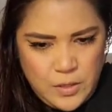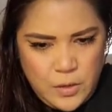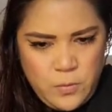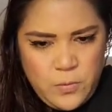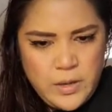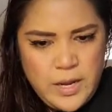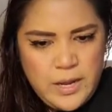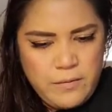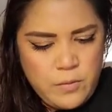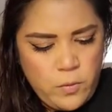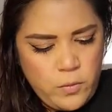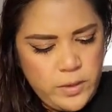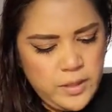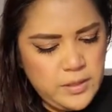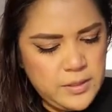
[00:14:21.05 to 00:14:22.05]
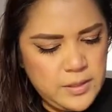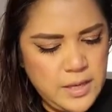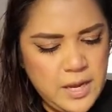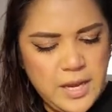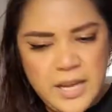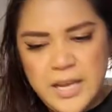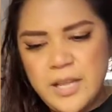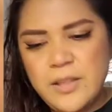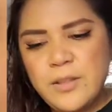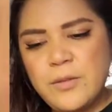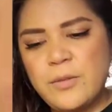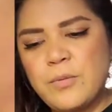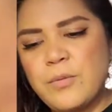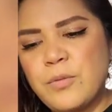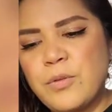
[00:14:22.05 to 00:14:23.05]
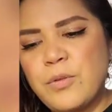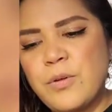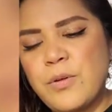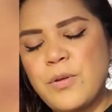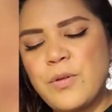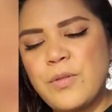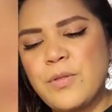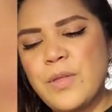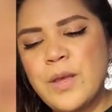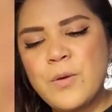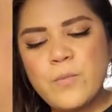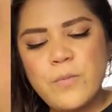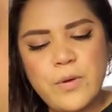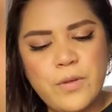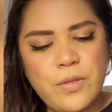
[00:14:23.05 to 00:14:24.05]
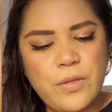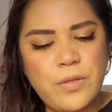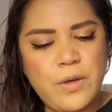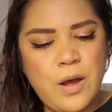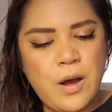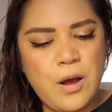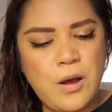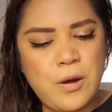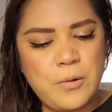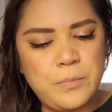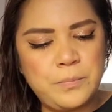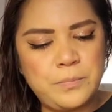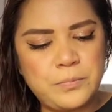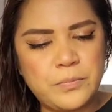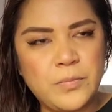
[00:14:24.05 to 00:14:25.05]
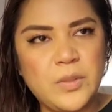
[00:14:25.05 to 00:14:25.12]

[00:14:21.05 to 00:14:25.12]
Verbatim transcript: Oh, and I have coins. And the thing with um,